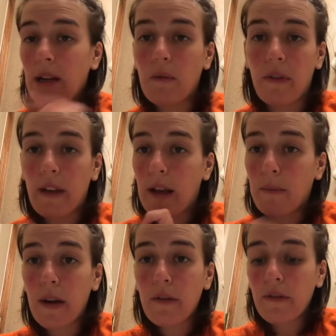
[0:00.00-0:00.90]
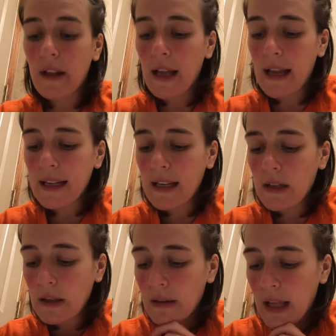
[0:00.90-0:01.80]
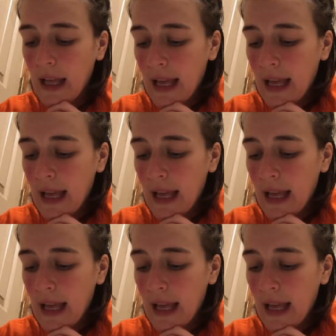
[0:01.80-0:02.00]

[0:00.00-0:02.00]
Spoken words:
it with a butterfly needle,